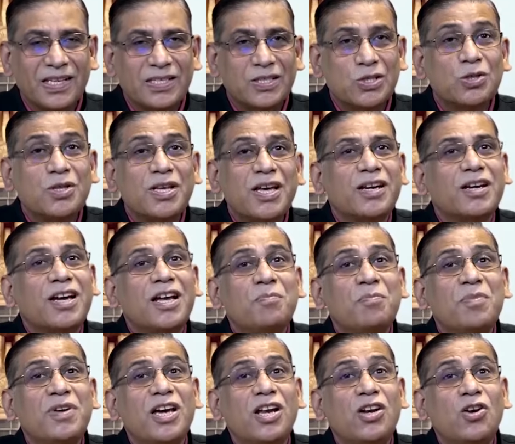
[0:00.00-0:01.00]
So there
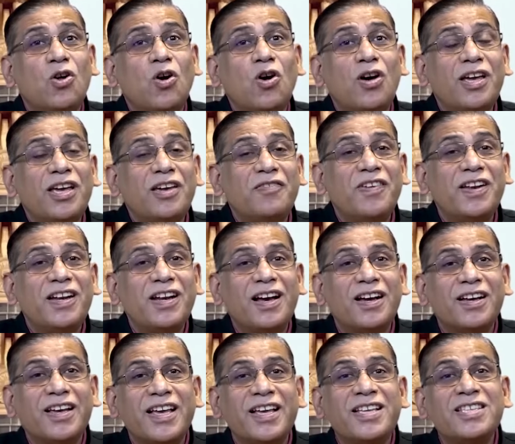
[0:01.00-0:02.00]
can be a law even
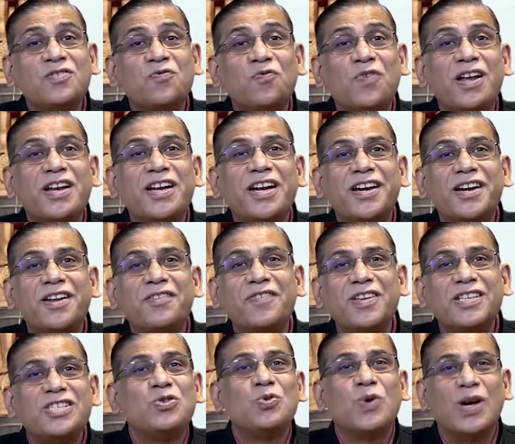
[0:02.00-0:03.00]
against one
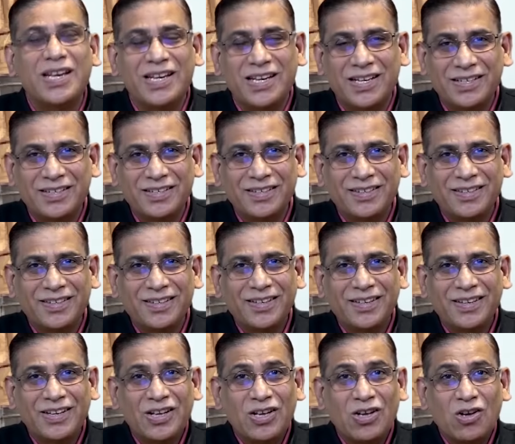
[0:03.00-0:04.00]
individual
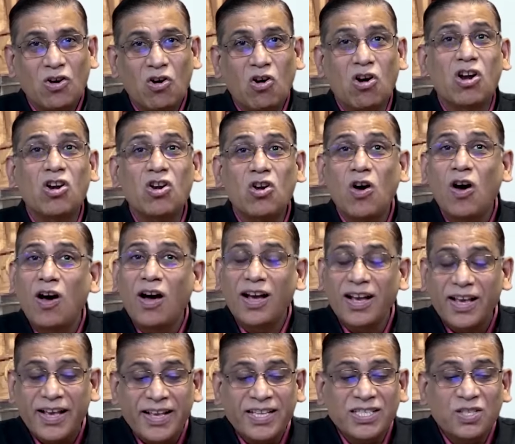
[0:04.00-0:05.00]
or law
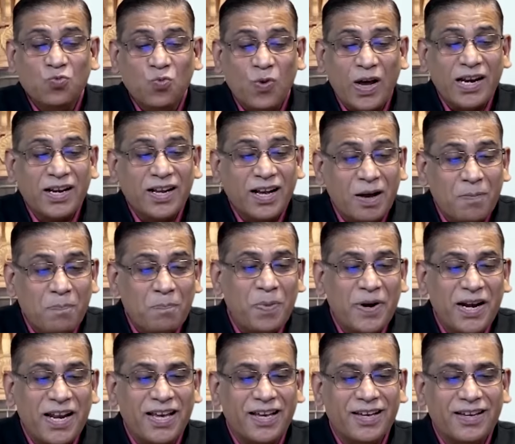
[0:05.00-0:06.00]
against one
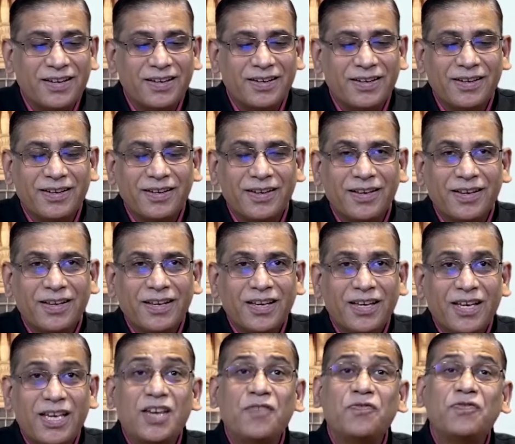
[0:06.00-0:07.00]
company.
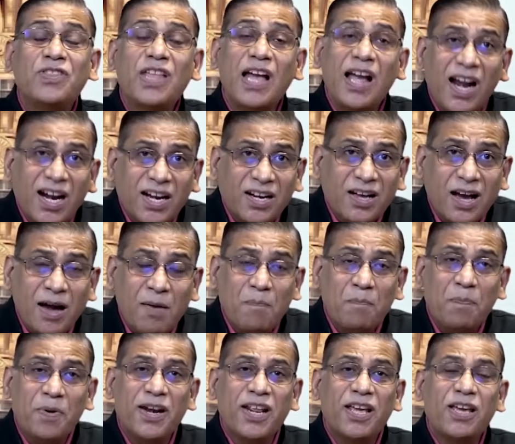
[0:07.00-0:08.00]
If that
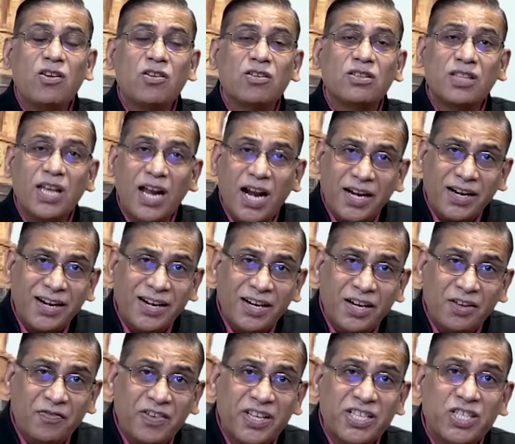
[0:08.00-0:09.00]
company or that
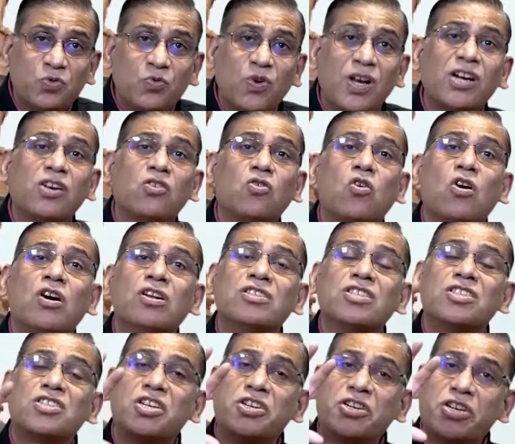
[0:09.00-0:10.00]
individual
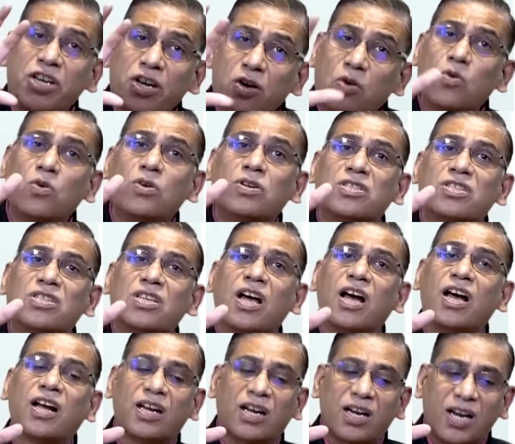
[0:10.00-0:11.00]
constitutes
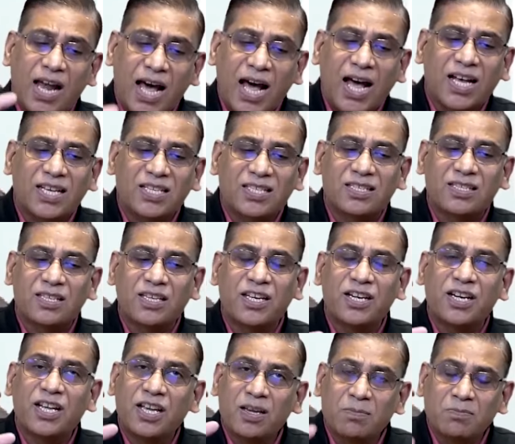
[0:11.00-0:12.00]
a class
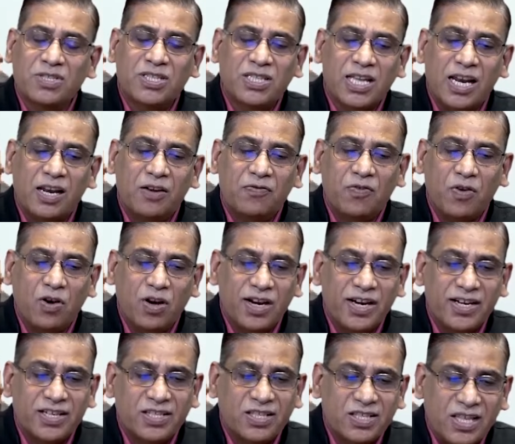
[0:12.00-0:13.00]
in himself or
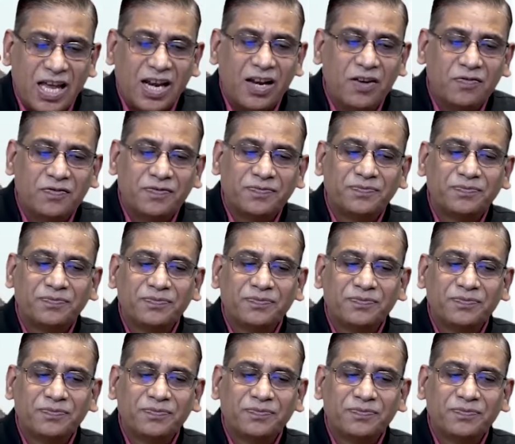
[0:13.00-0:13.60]
itself.